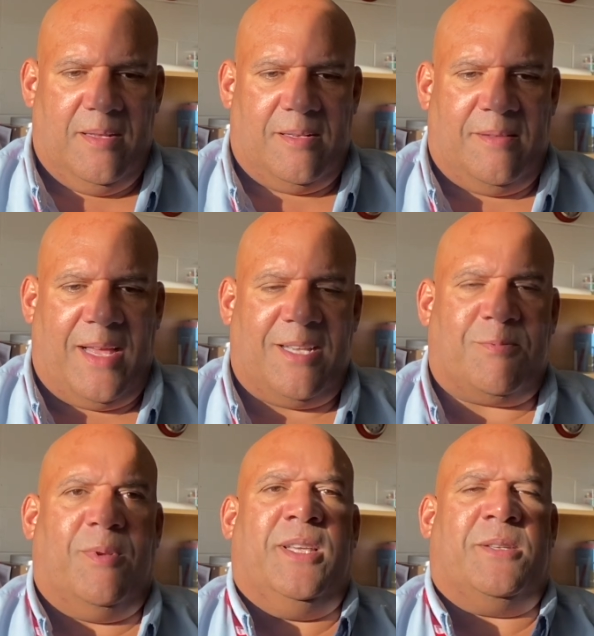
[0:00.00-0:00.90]
So that's
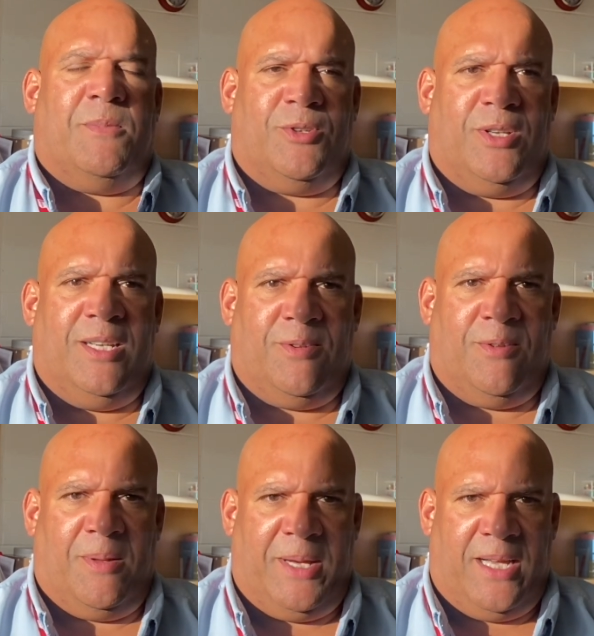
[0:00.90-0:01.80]
what this module is
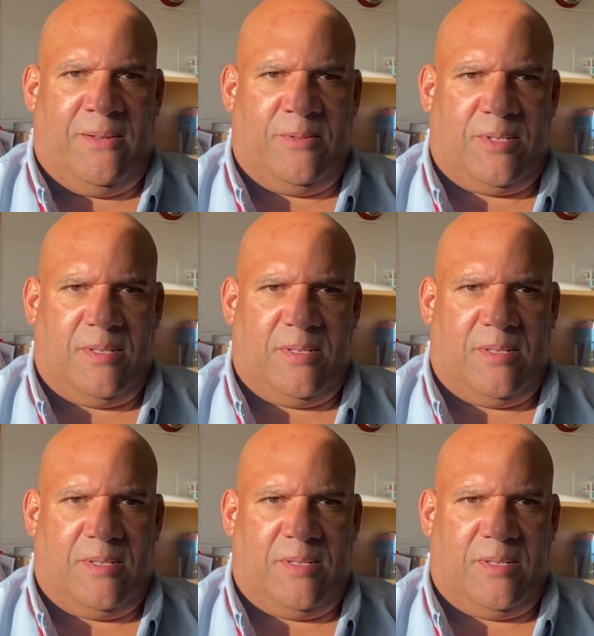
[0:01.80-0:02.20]
all about.